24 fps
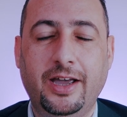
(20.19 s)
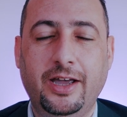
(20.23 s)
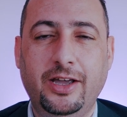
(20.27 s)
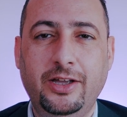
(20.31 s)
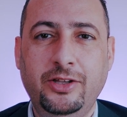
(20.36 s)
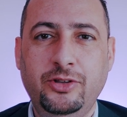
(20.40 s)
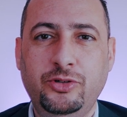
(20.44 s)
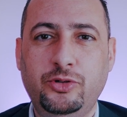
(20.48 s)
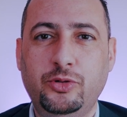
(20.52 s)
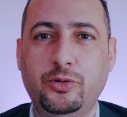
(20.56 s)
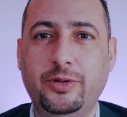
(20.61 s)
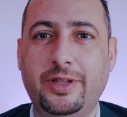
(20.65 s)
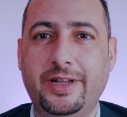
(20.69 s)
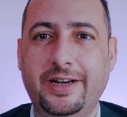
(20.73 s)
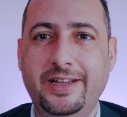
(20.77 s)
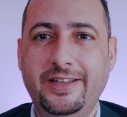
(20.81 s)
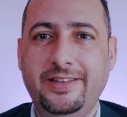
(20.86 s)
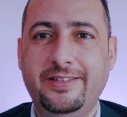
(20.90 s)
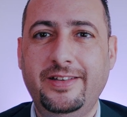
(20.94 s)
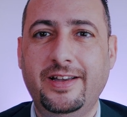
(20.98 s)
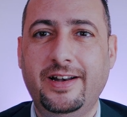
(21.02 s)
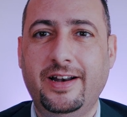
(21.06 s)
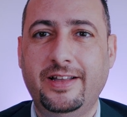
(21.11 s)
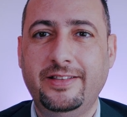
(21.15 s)
into the
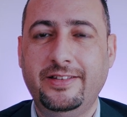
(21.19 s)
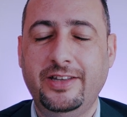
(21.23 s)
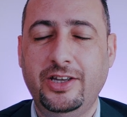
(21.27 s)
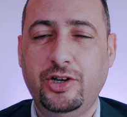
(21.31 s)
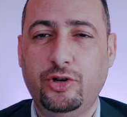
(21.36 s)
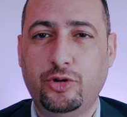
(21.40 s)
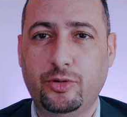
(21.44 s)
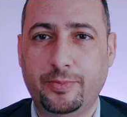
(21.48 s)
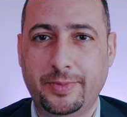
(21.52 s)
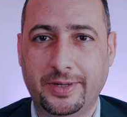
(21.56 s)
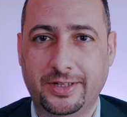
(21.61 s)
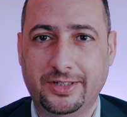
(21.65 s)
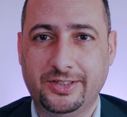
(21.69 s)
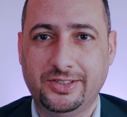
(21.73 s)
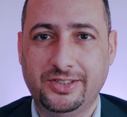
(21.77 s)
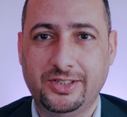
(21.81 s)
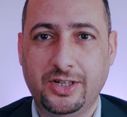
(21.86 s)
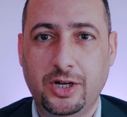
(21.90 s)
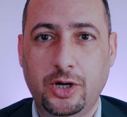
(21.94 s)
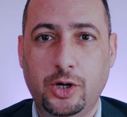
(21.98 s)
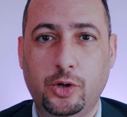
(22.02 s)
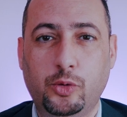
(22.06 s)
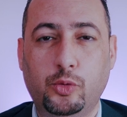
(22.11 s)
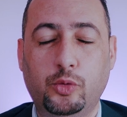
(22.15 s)
retail and e-commerce
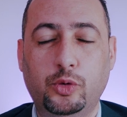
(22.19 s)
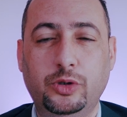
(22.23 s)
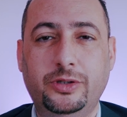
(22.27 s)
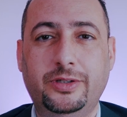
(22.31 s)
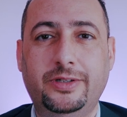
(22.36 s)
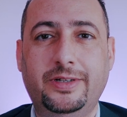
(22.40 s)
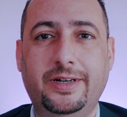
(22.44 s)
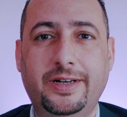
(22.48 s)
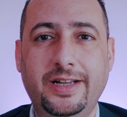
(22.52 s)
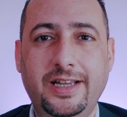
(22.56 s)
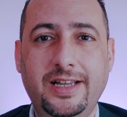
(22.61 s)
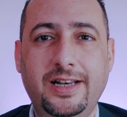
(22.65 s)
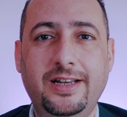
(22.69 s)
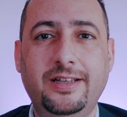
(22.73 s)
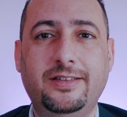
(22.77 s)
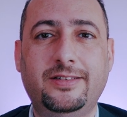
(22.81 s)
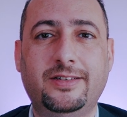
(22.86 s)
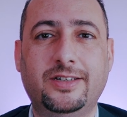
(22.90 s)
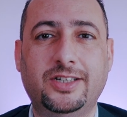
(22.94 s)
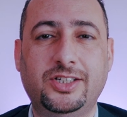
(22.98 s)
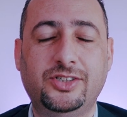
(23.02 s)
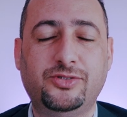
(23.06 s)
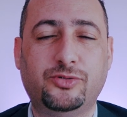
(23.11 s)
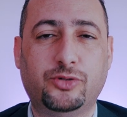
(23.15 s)
would really
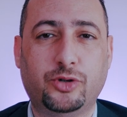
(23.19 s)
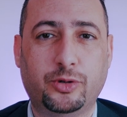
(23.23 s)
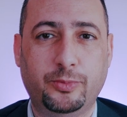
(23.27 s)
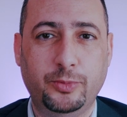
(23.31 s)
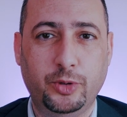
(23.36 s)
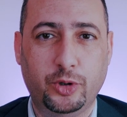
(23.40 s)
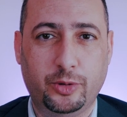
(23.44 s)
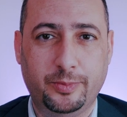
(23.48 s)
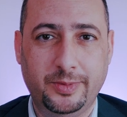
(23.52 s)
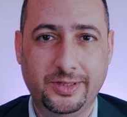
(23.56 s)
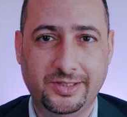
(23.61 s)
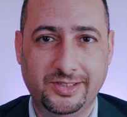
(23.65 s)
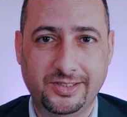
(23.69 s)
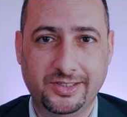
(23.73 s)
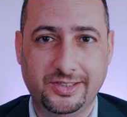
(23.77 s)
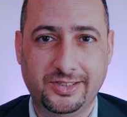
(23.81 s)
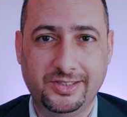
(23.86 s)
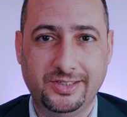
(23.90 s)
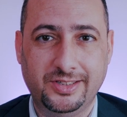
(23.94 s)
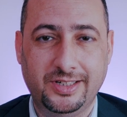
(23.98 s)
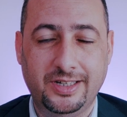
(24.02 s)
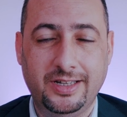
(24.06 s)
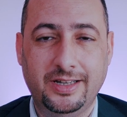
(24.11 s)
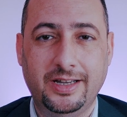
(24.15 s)
transform your
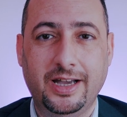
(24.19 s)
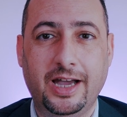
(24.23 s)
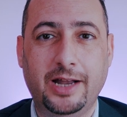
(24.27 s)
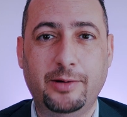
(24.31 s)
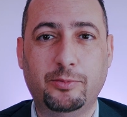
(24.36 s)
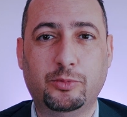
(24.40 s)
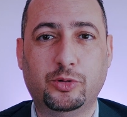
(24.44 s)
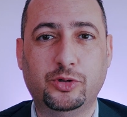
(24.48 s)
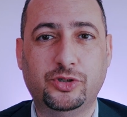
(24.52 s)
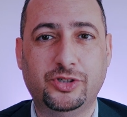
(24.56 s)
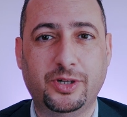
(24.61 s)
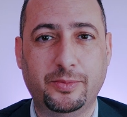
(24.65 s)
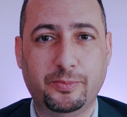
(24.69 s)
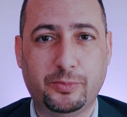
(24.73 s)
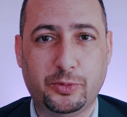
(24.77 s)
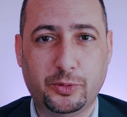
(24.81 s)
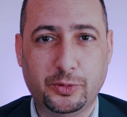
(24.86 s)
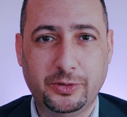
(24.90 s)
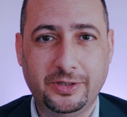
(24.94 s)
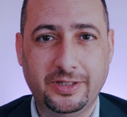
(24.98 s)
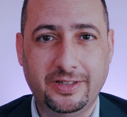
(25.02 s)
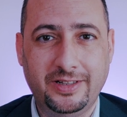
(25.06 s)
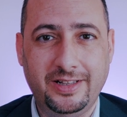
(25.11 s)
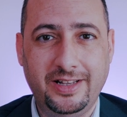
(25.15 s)
business and, most
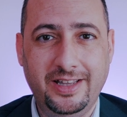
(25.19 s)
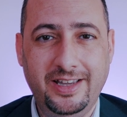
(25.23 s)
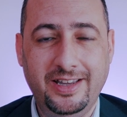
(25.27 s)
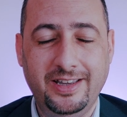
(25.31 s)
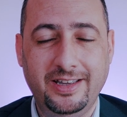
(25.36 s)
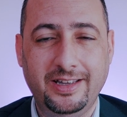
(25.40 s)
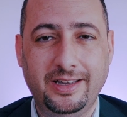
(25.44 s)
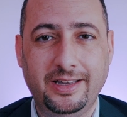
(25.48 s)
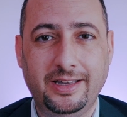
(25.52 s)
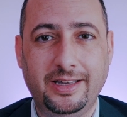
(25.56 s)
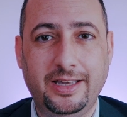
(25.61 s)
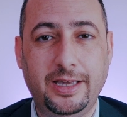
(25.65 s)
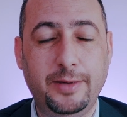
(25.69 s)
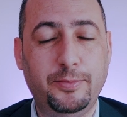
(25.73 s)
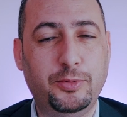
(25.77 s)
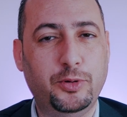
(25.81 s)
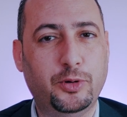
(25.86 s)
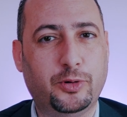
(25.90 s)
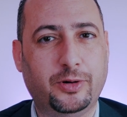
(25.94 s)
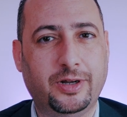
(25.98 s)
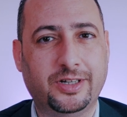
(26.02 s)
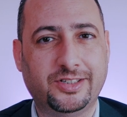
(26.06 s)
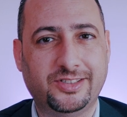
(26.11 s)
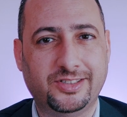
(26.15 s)
importantly, keep
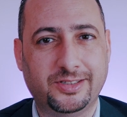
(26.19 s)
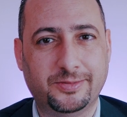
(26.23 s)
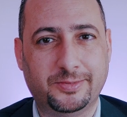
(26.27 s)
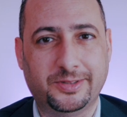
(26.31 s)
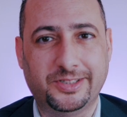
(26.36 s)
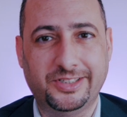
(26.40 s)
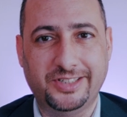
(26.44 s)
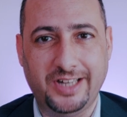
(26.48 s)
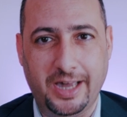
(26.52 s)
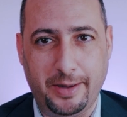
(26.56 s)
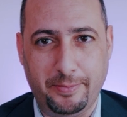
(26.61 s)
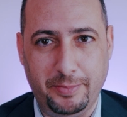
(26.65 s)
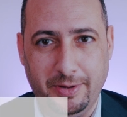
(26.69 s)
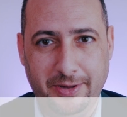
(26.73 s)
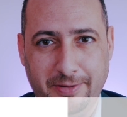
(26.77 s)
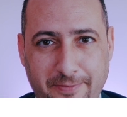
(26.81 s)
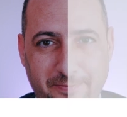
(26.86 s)
your customers happy.